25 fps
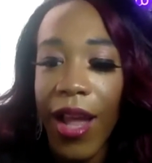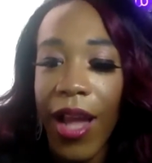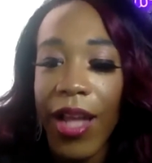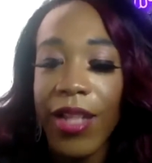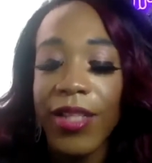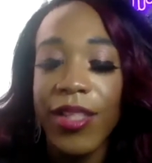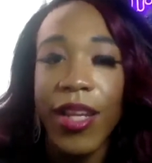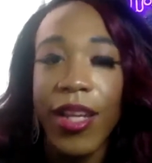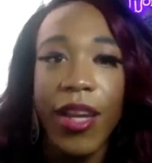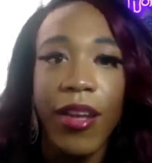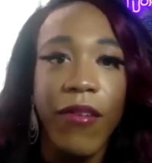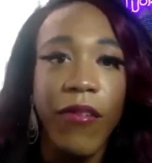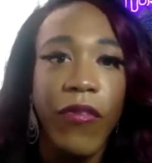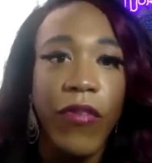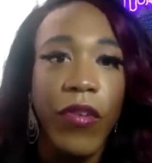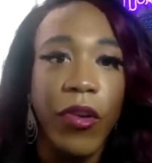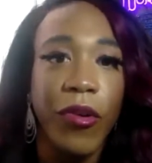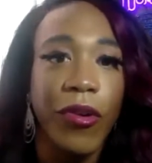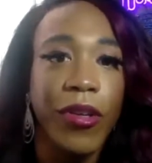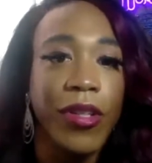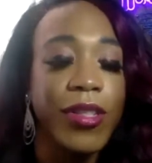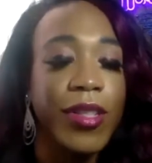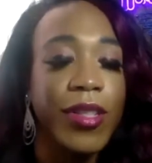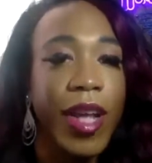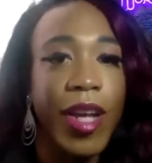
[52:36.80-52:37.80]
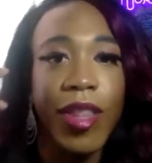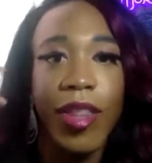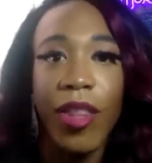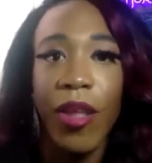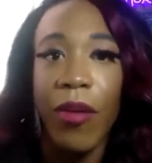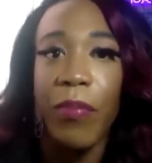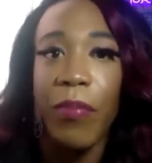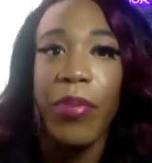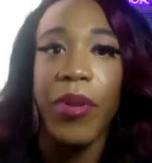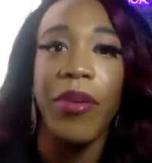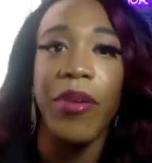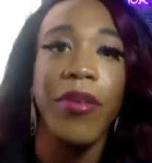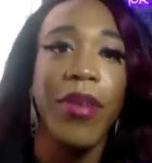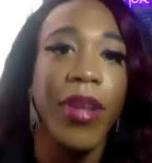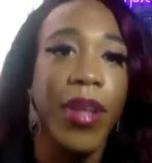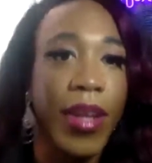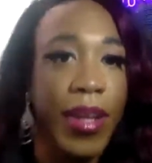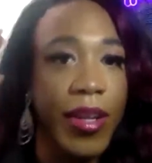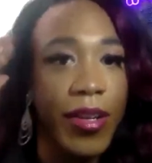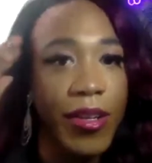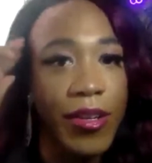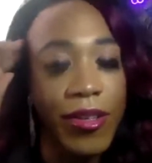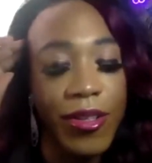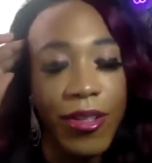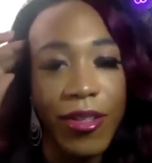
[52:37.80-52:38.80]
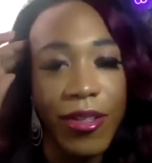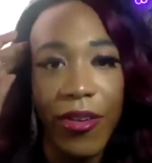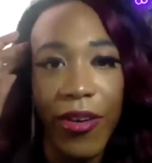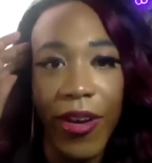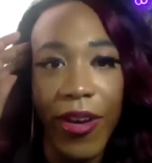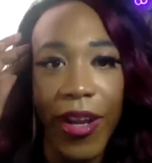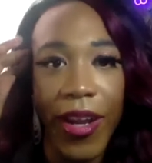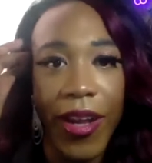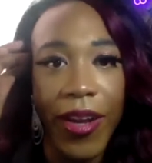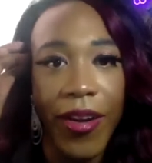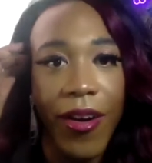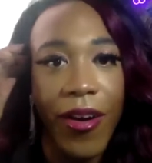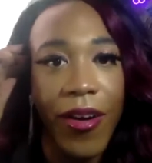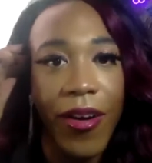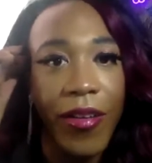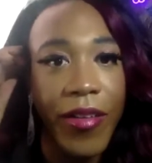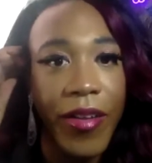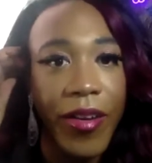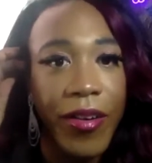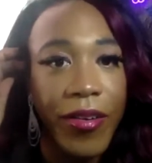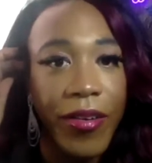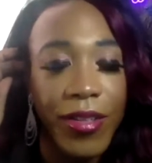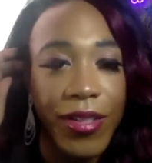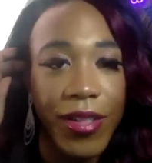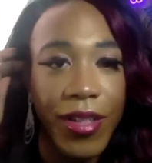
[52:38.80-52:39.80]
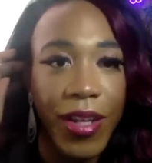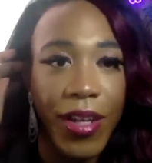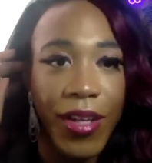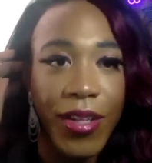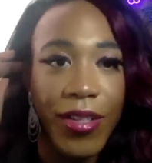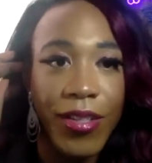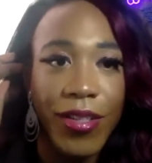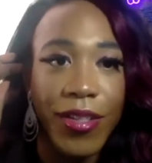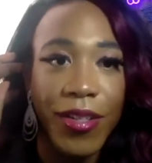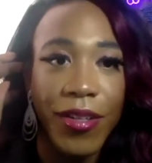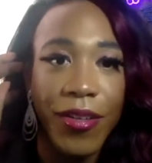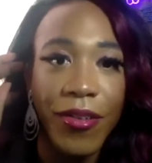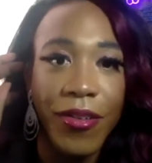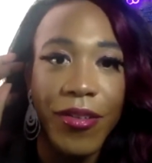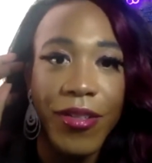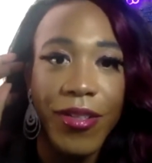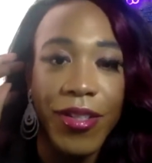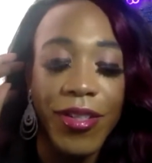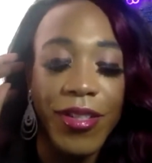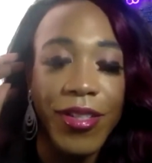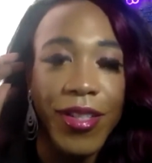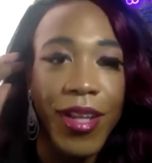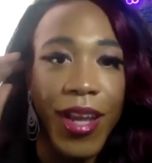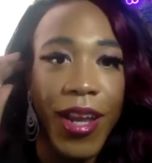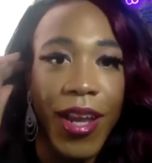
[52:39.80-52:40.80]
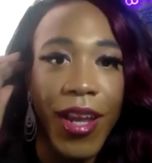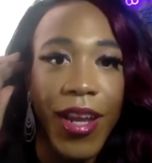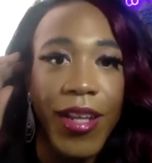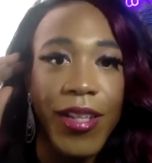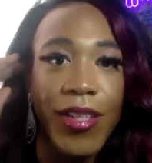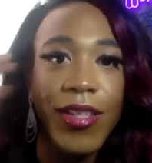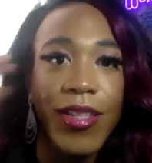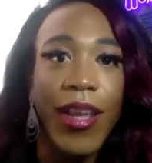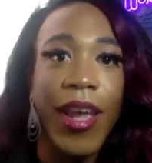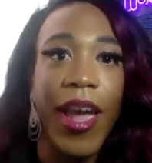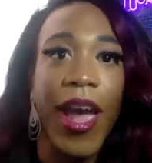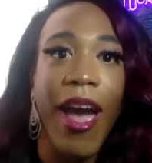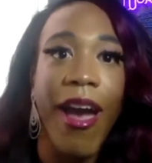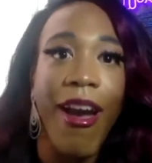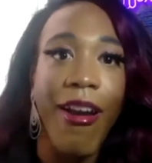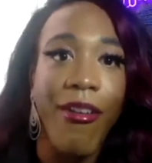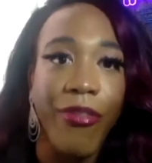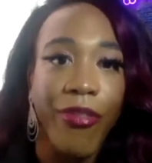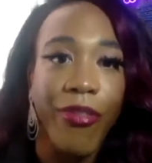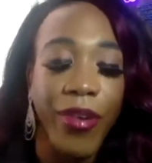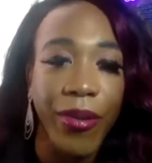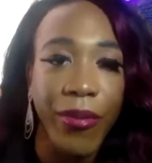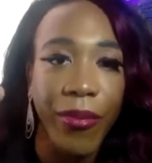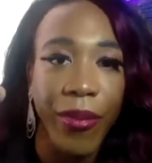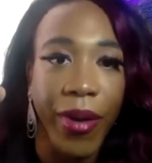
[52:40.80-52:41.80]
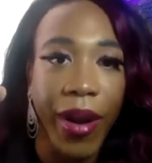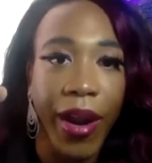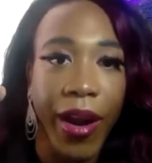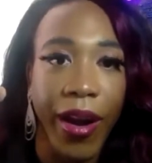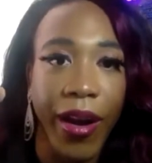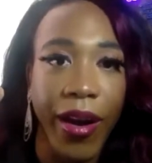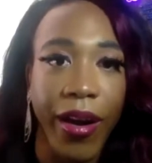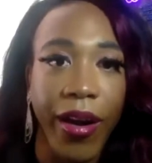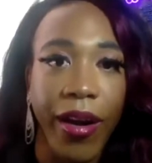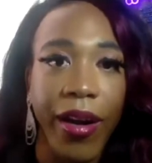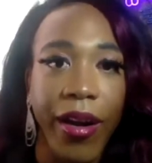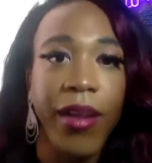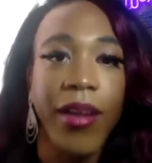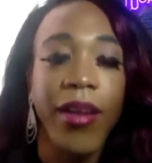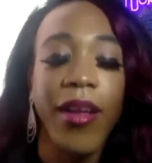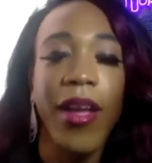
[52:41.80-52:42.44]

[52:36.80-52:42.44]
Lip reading: influenced like the beauty industry and all those things too. It's just like, it's everywhere.